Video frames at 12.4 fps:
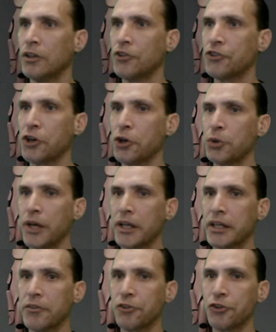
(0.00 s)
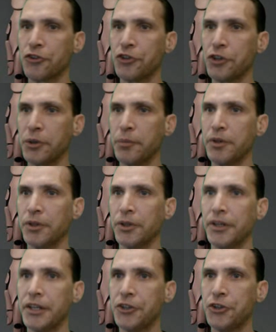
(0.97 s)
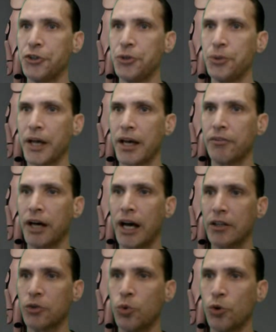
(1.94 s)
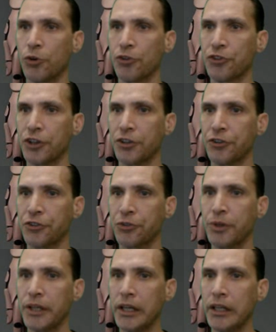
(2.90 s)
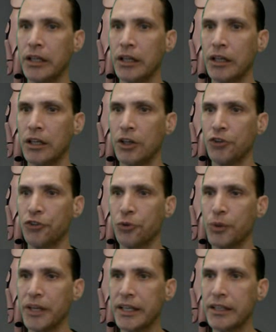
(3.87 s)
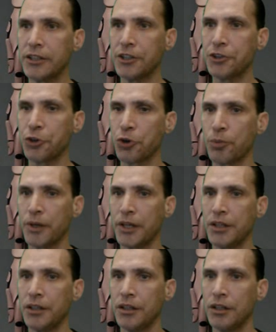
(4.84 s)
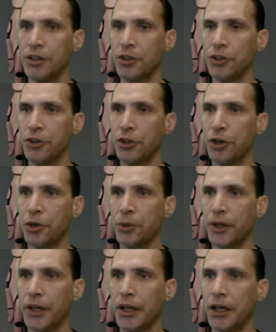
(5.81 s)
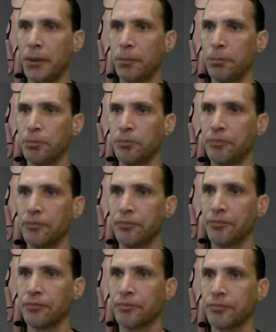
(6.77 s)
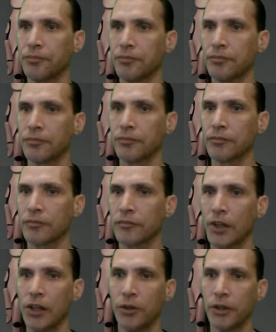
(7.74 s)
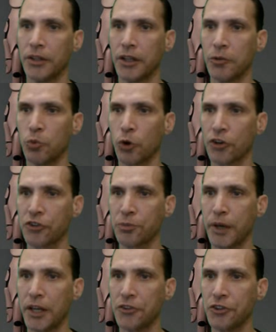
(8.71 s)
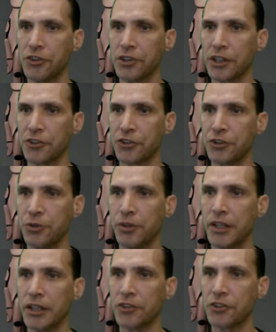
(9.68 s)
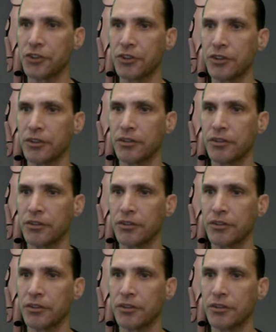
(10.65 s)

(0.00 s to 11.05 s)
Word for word: So that gives us the ability to have hot corners on the screen so we can determine, you know, um, Oh, and then workspaces, let's do this.